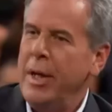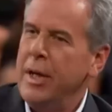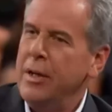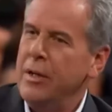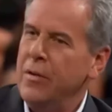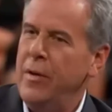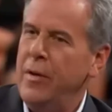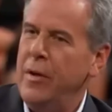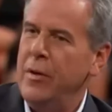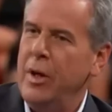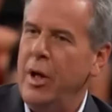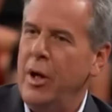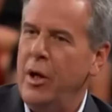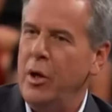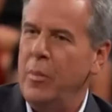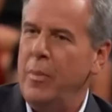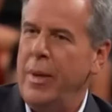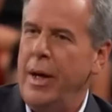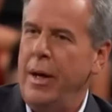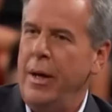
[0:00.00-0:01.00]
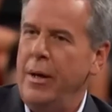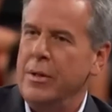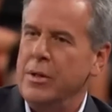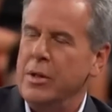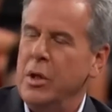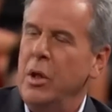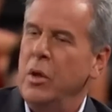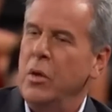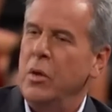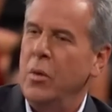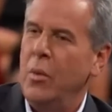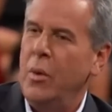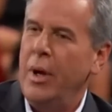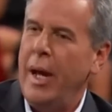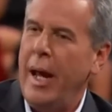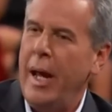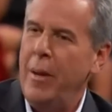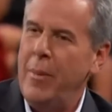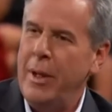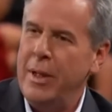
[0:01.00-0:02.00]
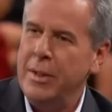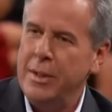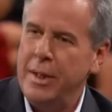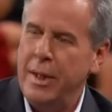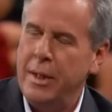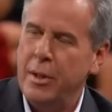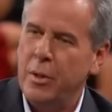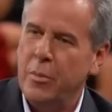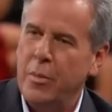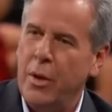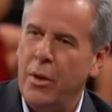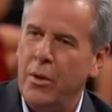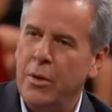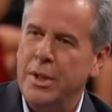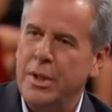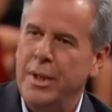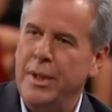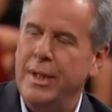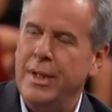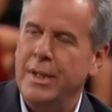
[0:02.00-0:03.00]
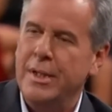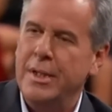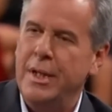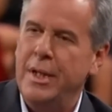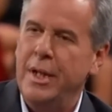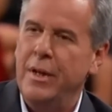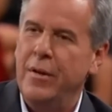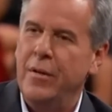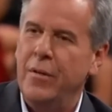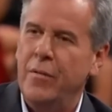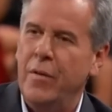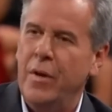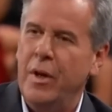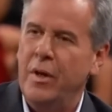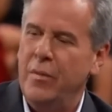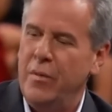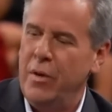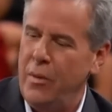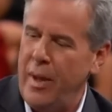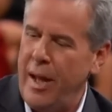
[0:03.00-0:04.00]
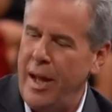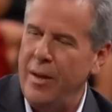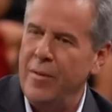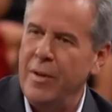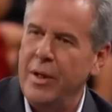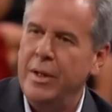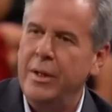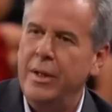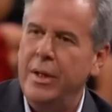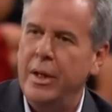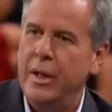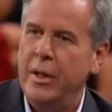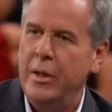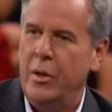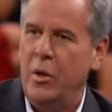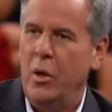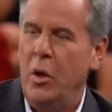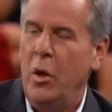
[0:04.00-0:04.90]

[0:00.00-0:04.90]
up the phone, call the parents? How about tell the person that's sitting in front of you having dinner?